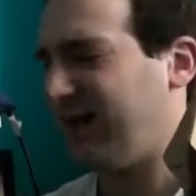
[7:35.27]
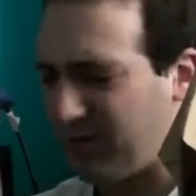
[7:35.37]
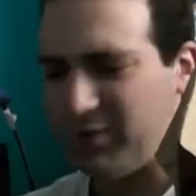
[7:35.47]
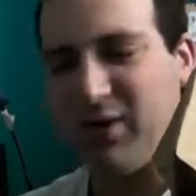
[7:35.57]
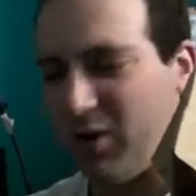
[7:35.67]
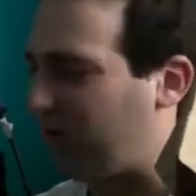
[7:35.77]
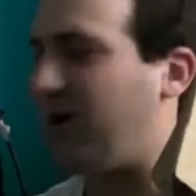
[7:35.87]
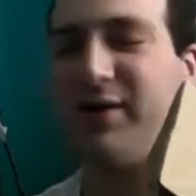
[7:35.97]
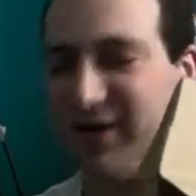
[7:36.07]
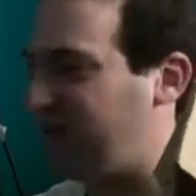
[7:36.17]
Wait, hold
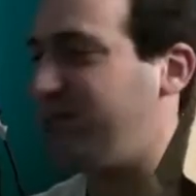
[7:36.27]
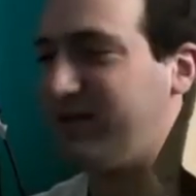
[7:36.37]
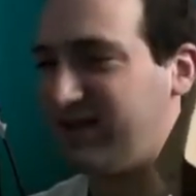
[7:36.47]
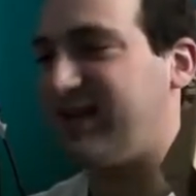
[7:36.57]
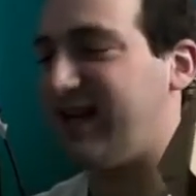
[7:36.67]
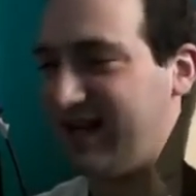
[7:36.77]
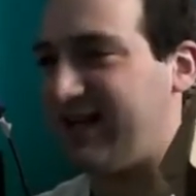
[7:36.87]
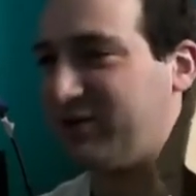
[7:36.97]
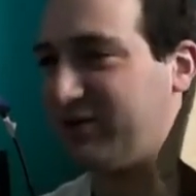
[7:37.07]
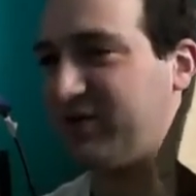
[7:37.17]
on. Did you just say he
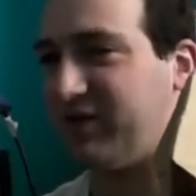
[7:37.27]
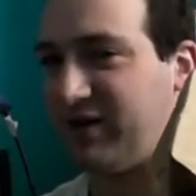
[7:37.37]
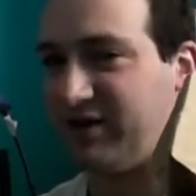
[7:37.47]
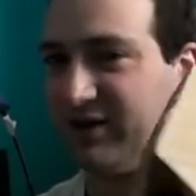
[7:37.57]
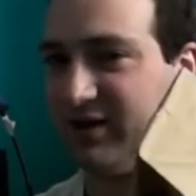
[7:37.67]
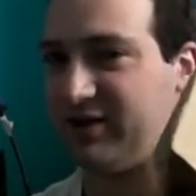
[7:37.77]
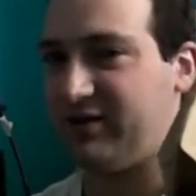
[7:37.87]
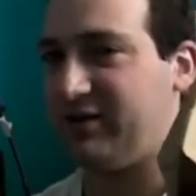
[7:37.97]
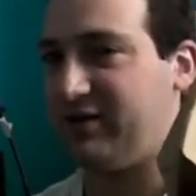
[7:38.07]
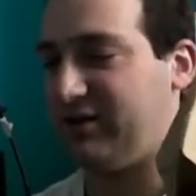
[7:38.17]
killed your father?
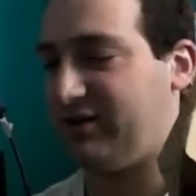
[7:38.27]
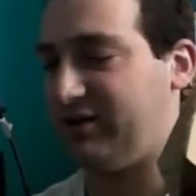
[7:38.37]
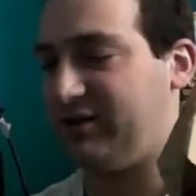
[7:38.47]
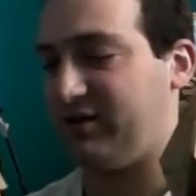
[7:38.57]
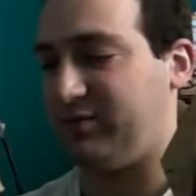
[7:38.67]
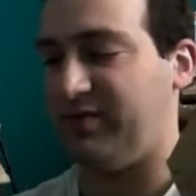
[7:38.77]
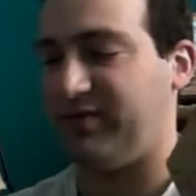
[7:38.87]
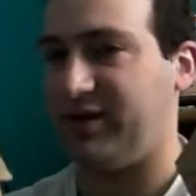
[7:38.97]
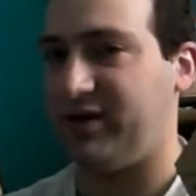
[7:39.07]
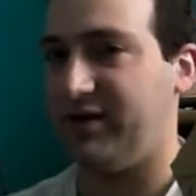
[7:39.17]
Yes. Yes, he killed my
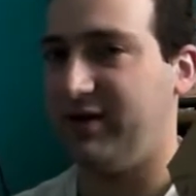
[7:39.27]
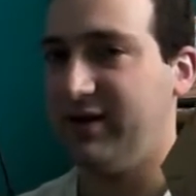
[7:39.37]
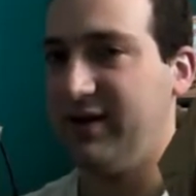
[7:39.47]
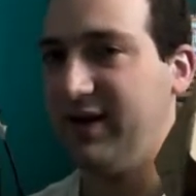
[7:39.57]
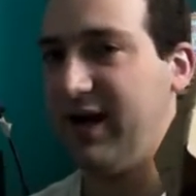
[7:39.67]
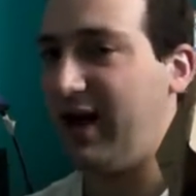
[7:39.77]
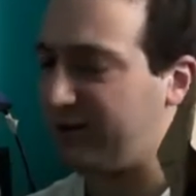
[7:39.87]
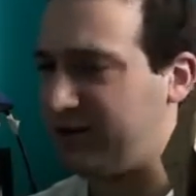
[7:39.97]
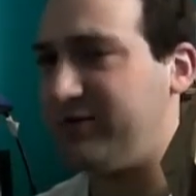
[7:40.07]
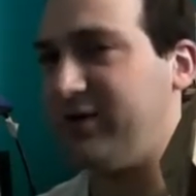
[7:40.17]
father. How
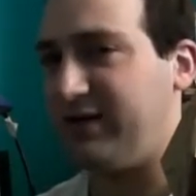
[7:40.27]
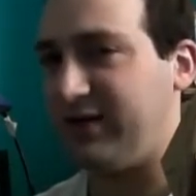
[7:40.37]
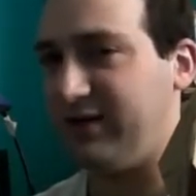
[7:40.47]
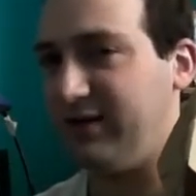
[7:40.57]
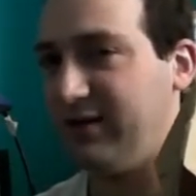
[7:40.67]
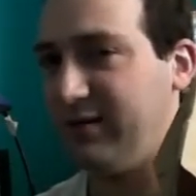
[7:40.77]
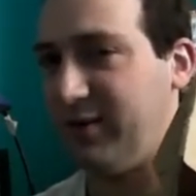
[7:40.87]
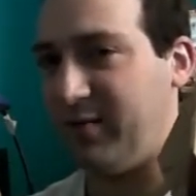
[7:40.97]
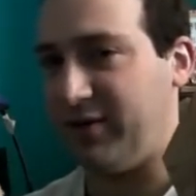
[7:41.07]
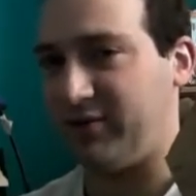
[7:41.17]
do you know he killed?
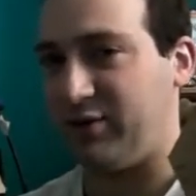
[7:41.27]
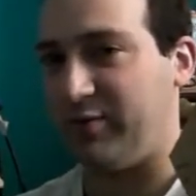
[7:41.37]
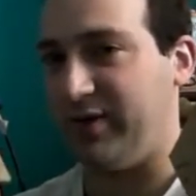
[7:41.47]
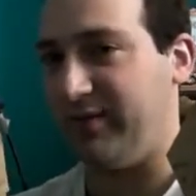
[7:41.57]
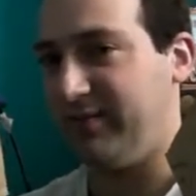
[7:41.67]
My mother told me.